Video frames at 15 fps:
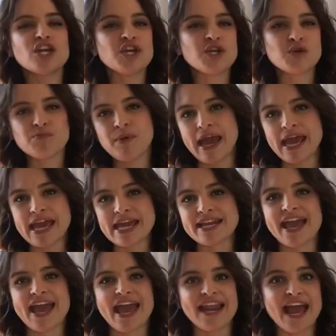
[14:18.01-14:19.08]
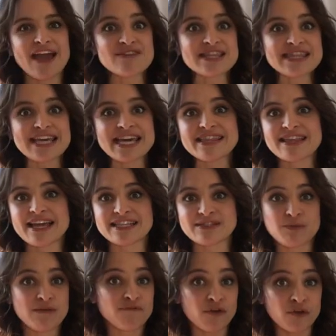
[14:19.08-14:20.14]
new paint, and everything
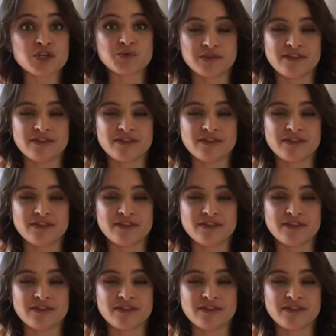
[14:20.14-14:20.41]
that we furnish